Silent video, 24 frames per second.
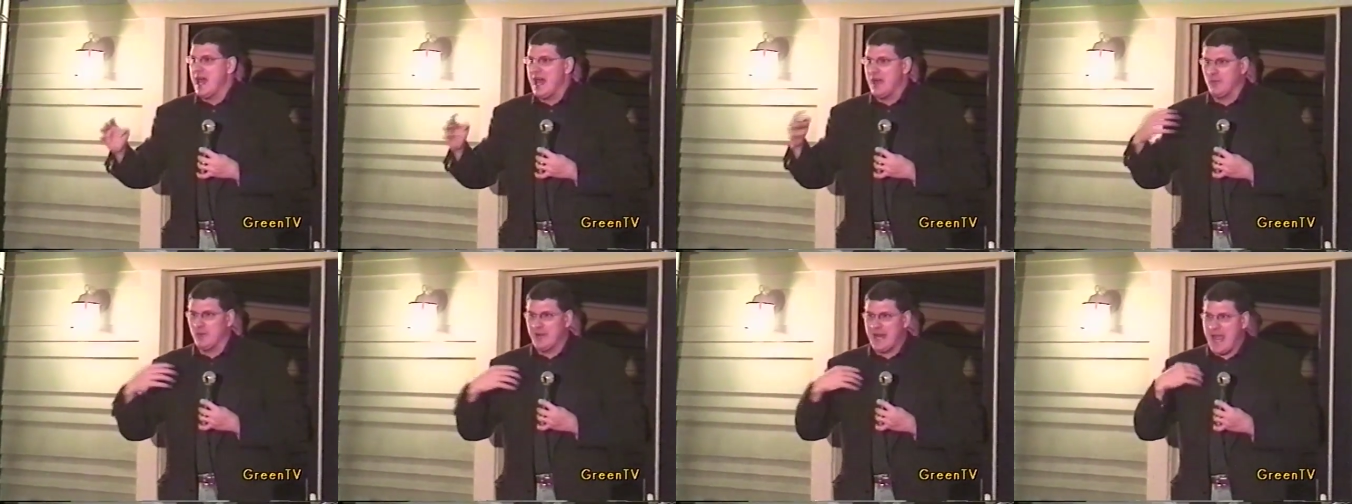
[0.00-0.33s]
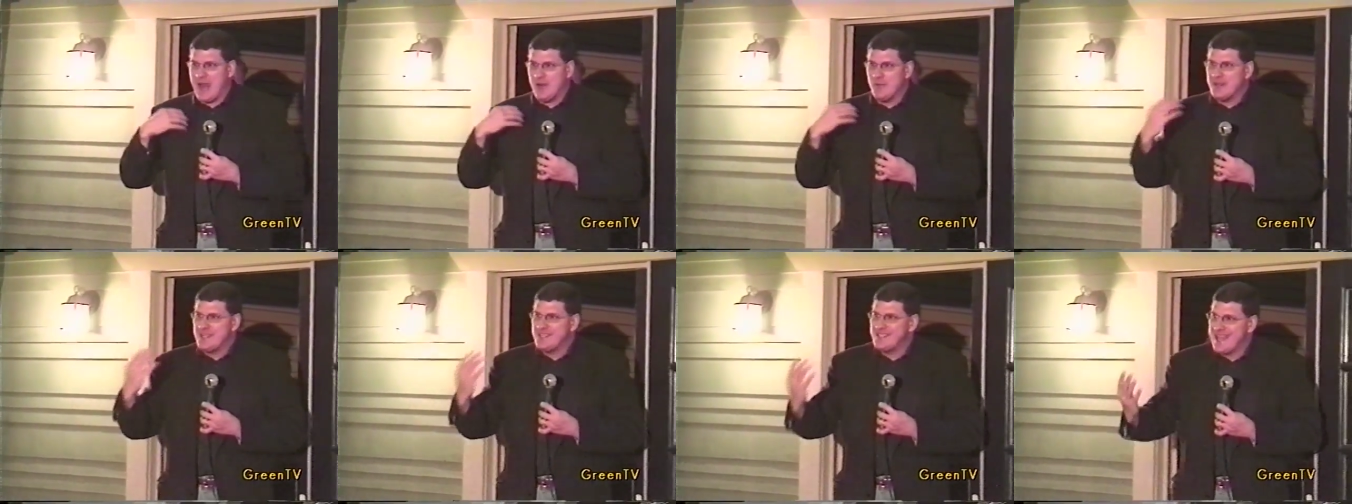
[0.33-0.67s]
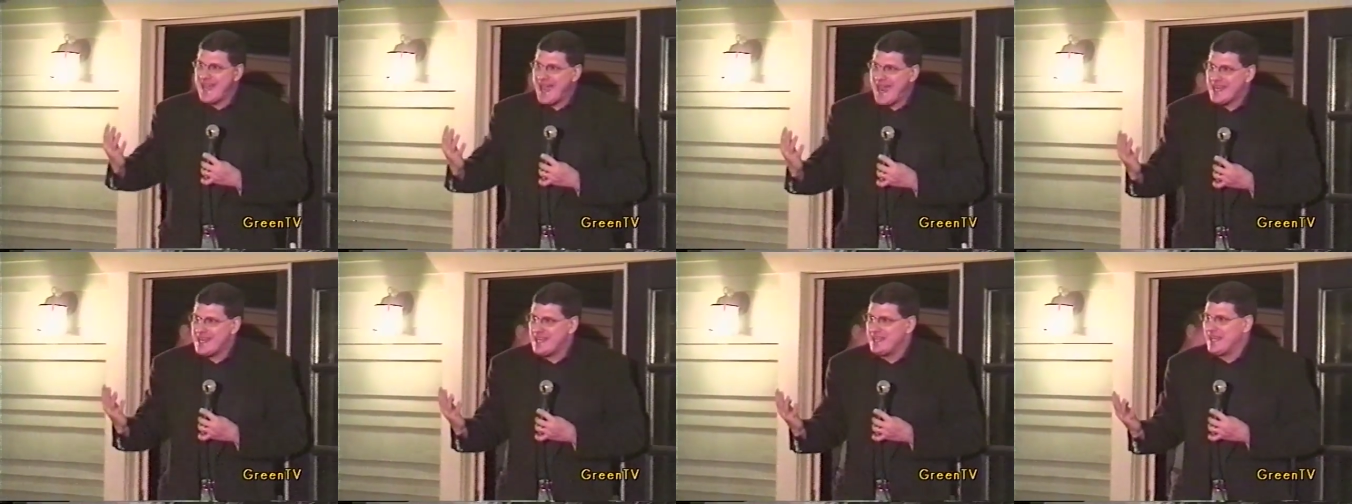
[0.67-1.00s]
When I
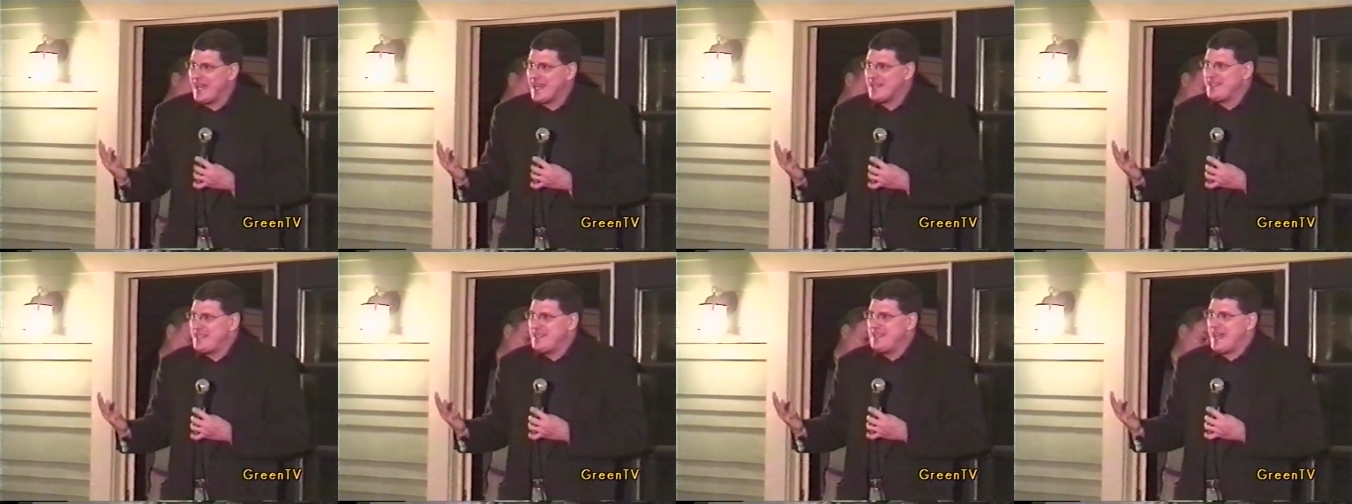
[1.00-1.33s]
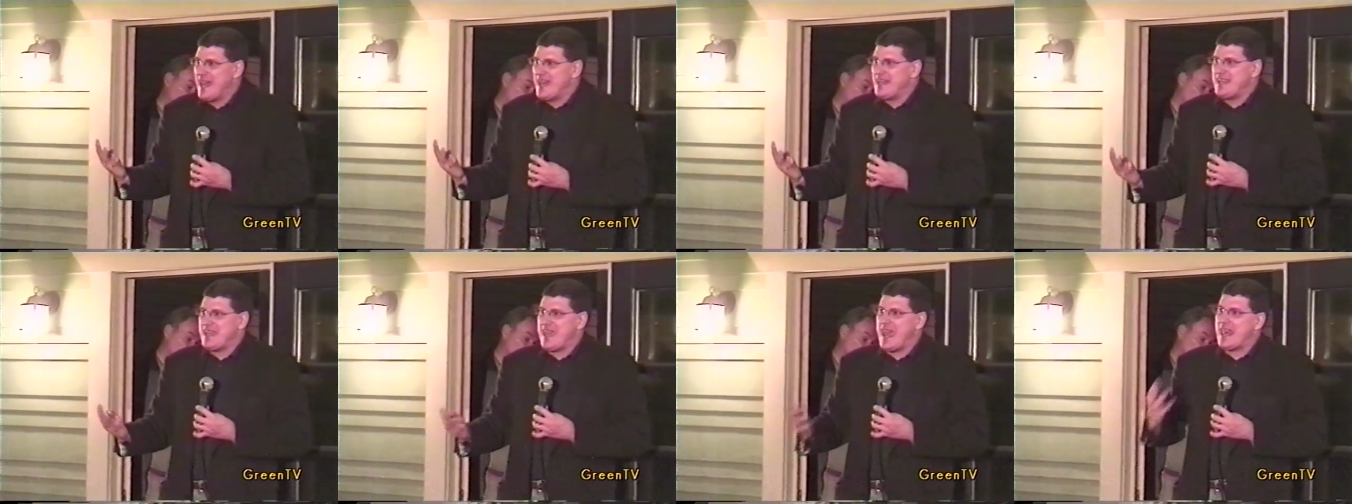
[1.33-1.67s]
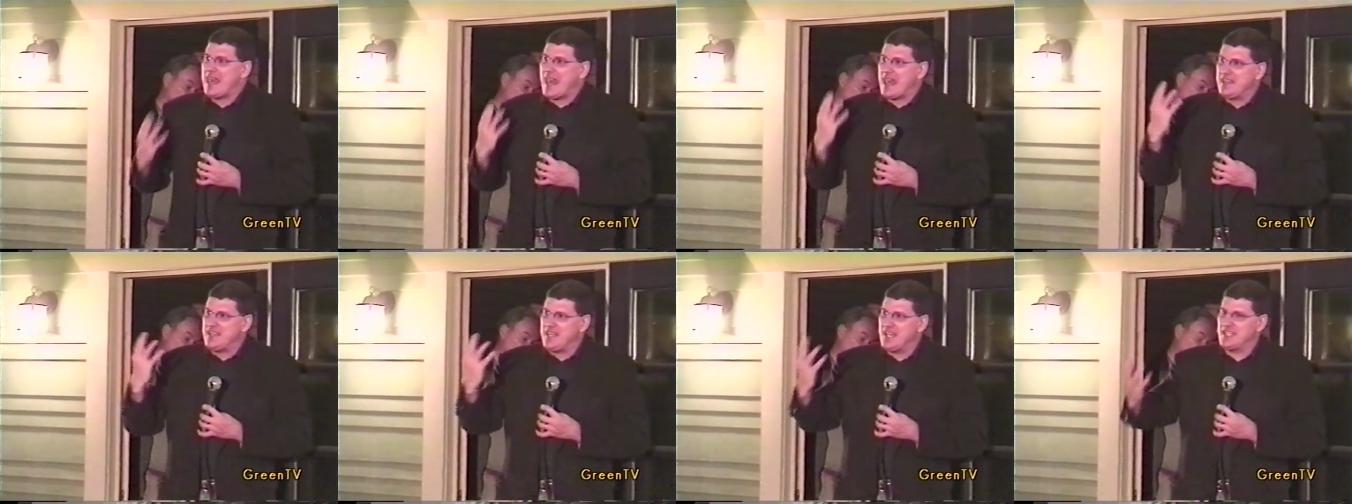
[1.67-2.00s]
resigned in
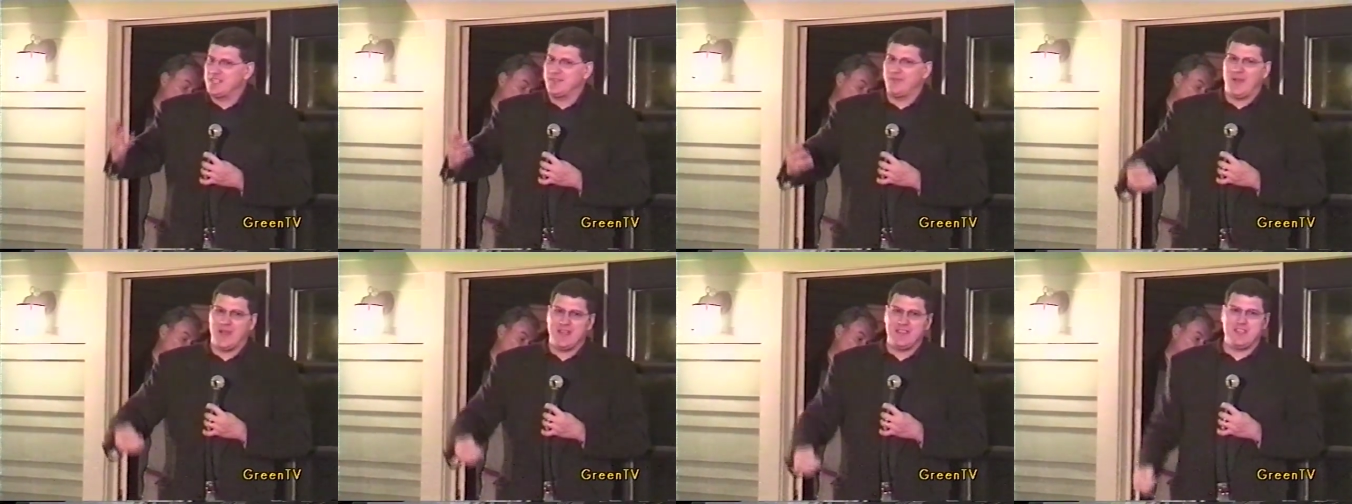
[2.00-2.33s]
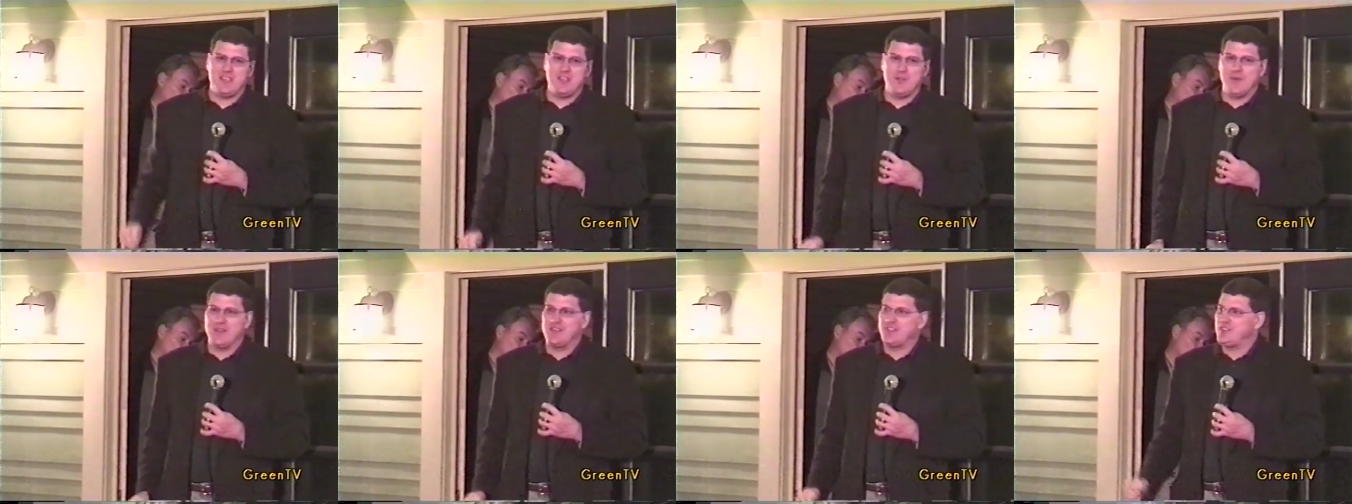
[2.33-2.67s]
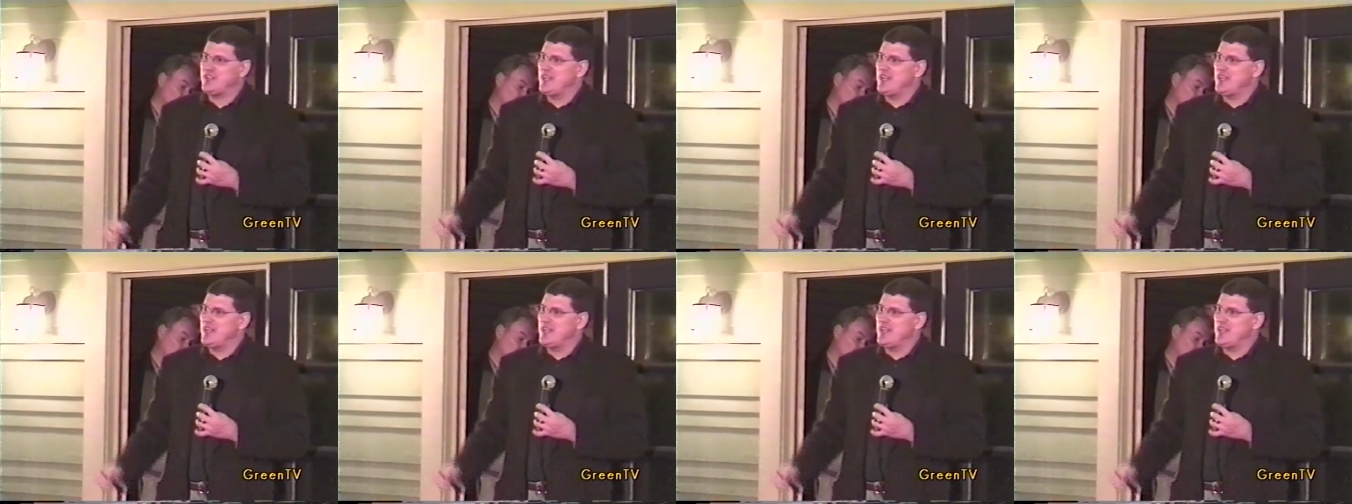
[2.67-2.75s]
1998, I testified to the U.S.